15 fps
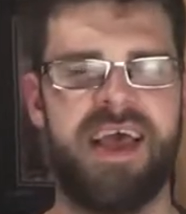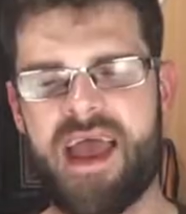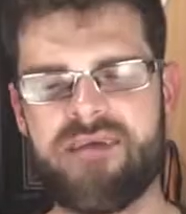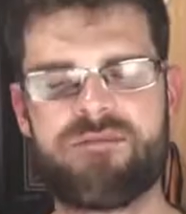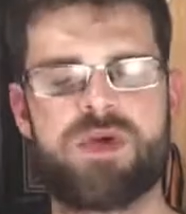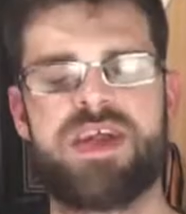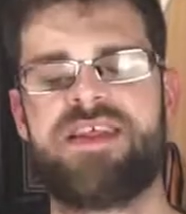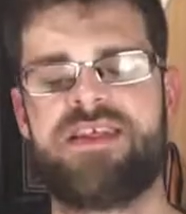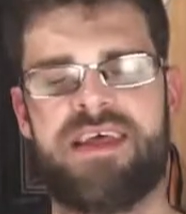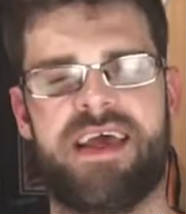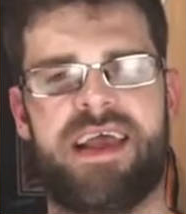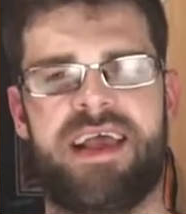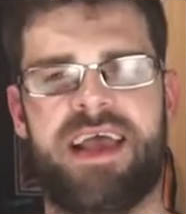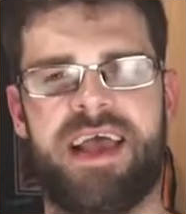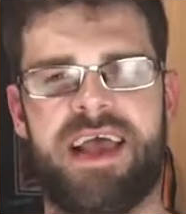
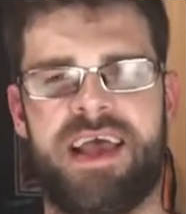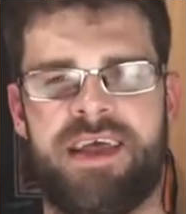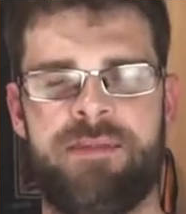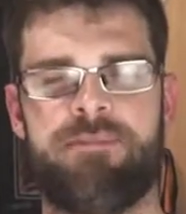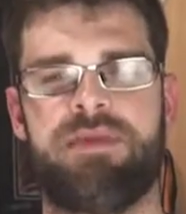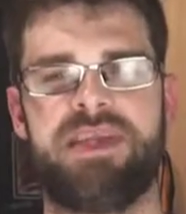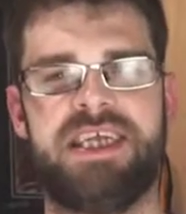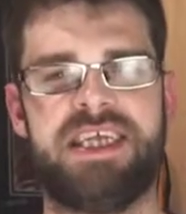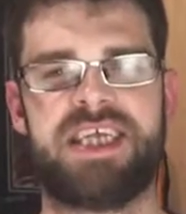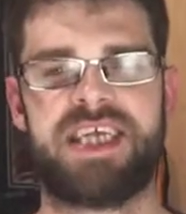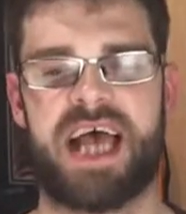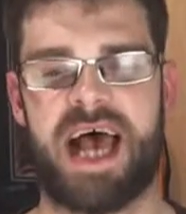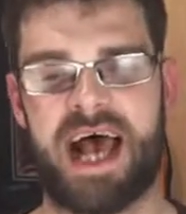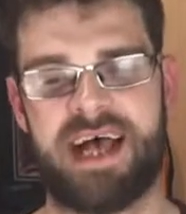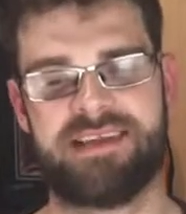Everything in Bleach
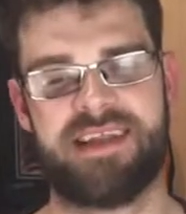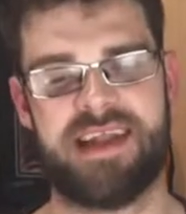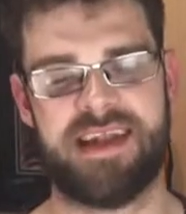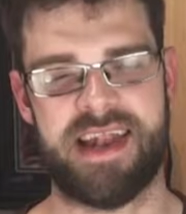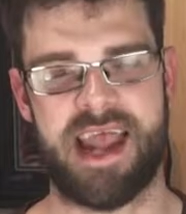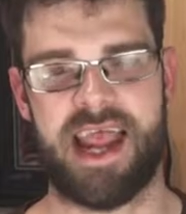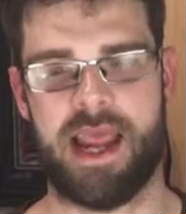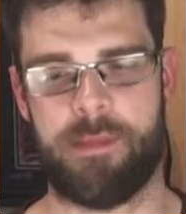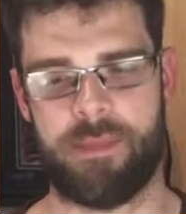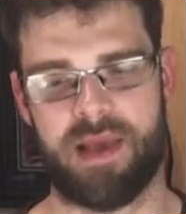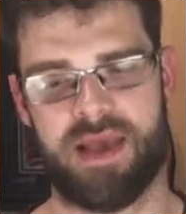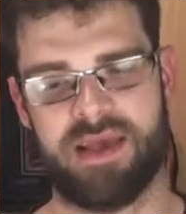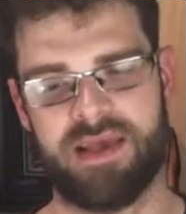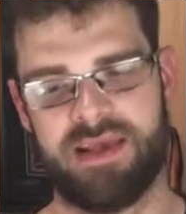has a name.